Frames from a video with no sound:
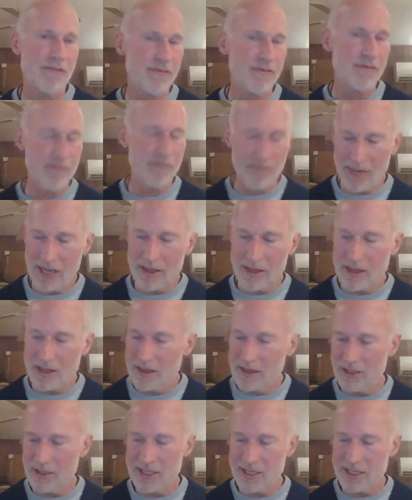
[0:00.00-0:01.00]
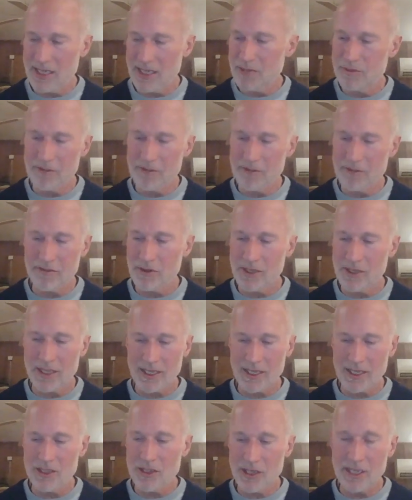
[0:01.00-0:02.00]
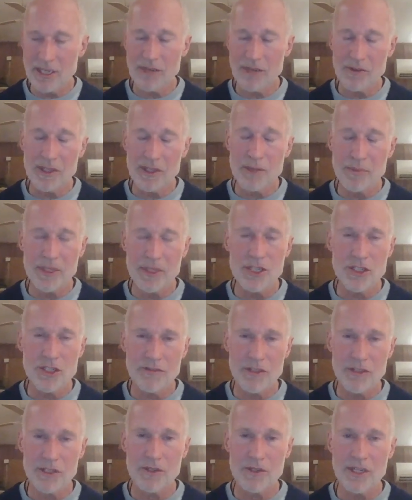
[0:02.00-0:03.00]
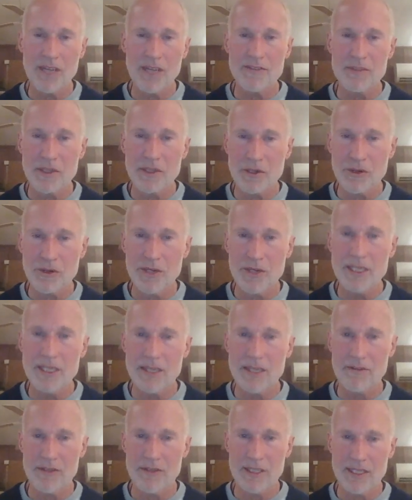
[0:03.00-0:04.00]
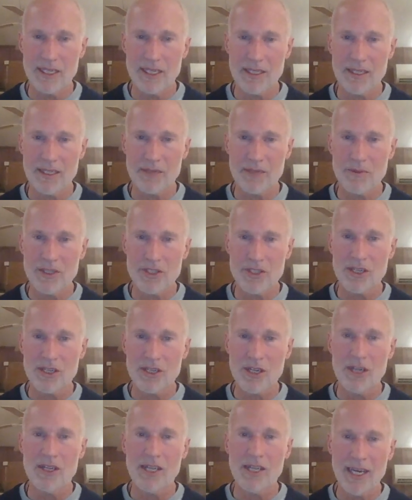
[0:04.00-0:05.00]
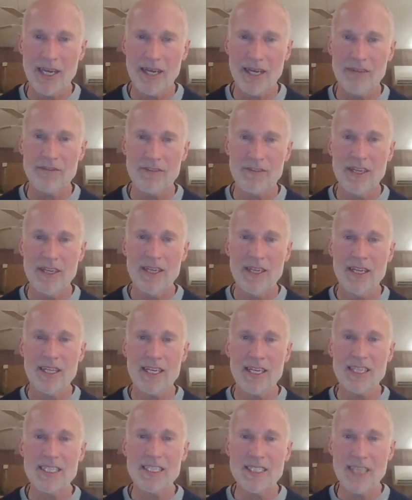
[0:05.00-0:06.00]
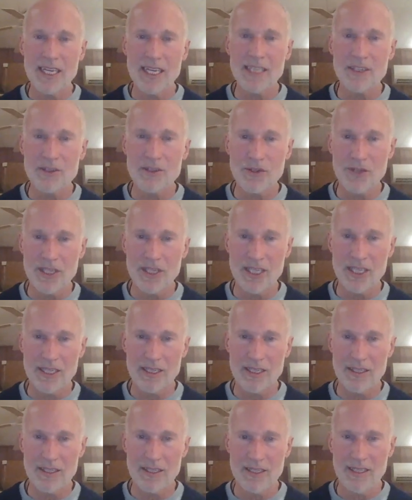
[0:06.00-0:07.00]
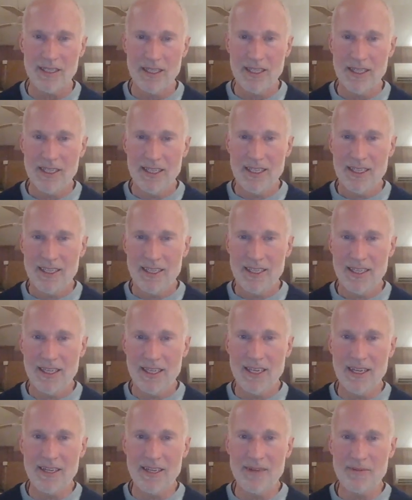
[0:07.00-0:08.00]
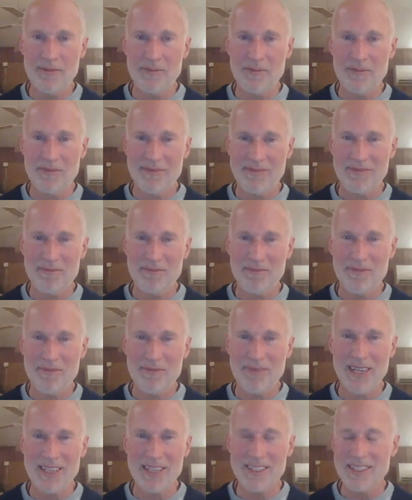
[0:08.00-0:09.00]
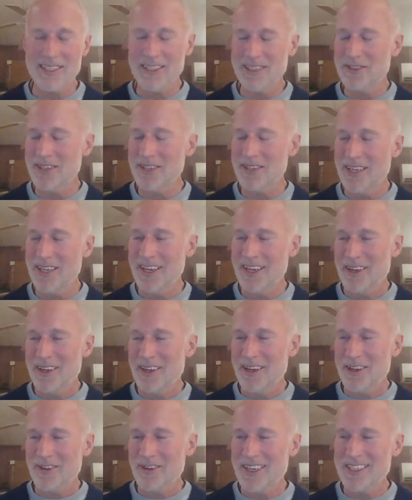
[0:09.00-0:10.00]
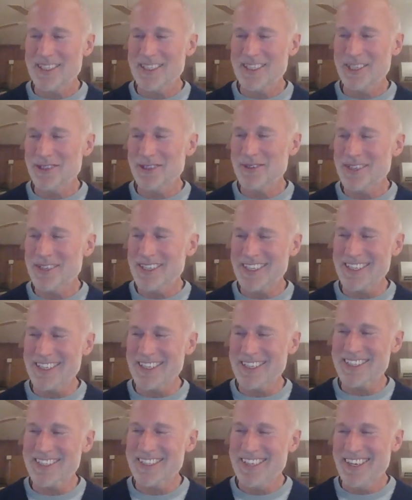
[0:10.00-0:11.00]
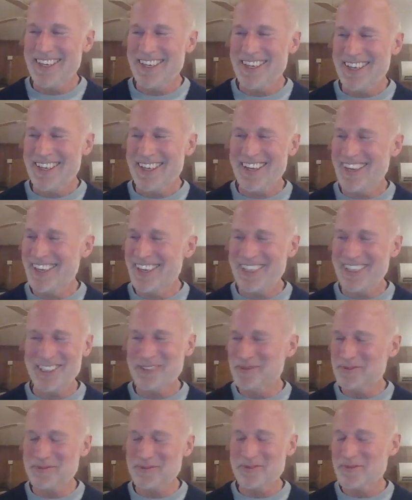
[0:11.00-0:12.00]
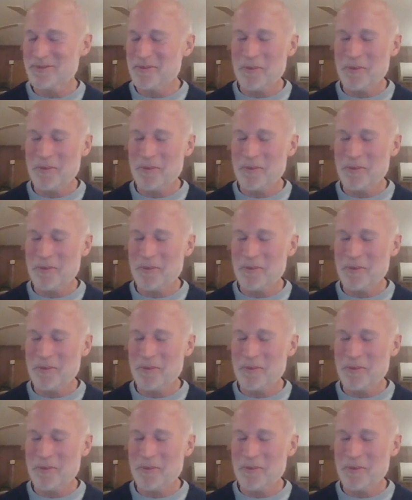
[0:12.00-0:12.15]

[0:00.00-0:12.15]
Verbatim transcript: made or said before, like you can get really bitchy if you don't have something green every day. Like we should all have like a daily green. Um, back to loon, crazy lunatics. Um,